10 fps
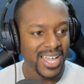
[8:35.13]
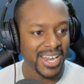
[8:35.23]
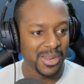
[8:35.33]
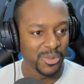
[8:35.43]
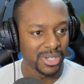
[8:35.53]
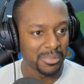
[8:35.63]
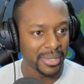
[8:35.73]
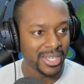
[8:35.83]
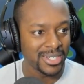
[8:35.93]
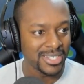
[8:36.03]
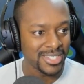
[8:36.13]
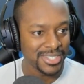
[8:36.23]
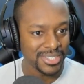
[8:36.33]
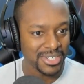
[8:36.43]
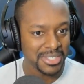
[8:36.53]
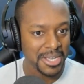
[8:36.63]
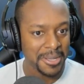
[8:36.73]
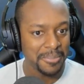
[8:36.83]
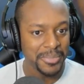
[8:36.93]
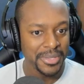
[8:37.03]
I didn't really pay attention to the
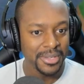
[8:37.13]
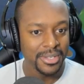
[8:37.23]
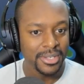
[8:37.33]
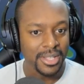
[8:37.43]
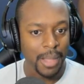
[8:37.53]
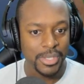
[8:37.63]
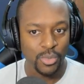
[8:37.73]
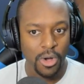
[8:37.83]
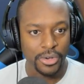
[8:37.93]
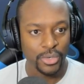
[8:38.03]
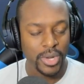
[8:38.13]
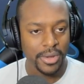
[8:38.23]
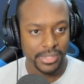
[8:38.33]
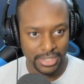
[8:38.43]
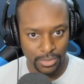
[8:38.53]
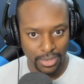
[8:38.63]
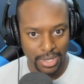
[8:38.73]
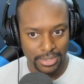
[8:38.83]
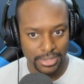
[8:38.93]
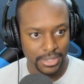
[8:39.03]
time. I'm just walking around seeing what I
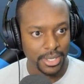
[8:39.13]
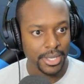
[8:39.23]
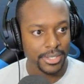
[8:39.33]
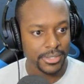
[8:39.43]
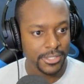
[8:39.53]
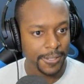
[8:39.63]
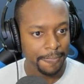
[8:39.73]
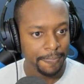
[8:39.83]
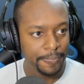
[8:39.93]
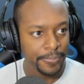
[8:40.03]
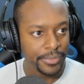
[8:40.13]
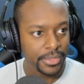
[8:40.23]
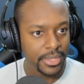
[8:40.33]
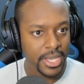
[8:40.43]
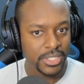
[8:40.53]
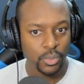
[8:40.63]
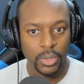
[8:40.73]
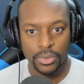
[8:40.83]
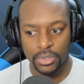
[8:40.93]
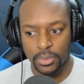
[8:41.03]
can see, guys. That's
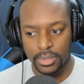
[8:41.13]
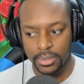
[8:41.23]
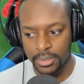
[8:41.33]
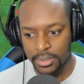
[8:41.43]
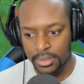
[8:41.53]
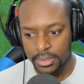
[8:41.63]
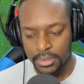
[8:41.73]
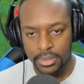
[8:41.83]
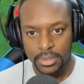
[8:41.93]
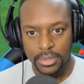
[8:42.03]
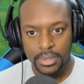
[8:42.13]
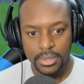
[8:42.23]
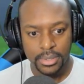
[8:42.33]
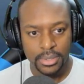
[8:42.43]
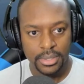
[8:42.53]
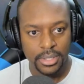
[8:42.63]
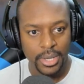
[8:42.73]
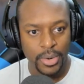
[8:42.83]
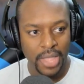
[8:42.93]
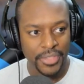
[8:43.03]
what we're doing.
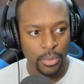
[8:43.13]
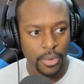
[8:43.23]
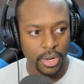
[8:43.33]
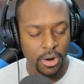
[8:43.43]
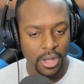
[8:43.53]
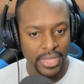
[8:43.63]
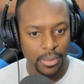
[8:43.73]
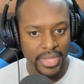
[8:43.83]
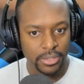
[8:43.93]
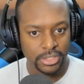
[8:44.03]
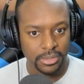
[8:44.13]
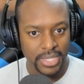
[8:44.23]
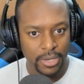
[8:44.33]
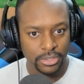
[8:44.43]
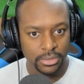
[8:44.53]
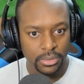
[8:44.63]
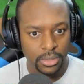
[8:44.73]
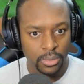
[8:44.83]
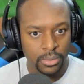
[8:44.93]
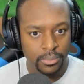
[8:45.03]
Okay, we, I think we already caught that one. That was the that was the,
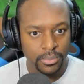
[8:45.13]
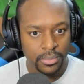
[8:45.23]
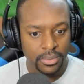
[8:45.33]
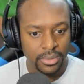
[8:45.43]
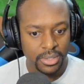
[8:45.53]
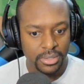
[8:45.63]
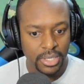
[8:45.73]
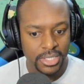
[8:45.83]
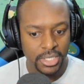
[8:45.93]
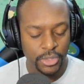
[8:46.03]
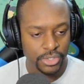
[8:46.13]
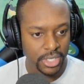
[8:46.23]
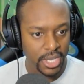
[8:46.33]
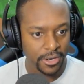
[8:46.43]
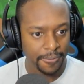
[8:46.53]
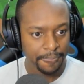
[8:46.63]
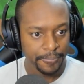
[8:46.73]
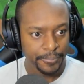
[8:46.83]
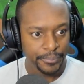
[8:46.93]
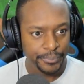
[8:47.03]
oh that's another cicada.
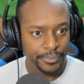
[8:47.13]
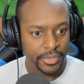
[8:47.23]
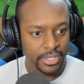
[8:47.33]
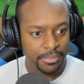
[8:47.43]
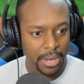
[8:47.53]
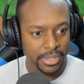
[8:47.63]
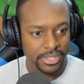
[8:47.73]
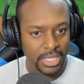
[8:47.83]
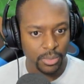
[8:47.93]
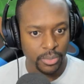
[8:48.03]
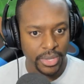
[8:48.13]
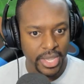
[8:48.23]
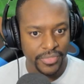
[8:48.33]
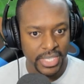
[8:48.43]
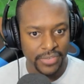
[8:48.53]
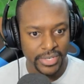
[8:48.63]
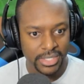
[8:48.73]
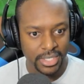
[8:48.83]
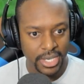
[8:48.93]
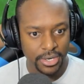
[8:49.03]
Probably the same one we have, the evening
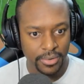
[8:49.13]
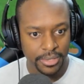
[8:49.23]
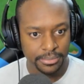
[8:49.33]
cicada, right?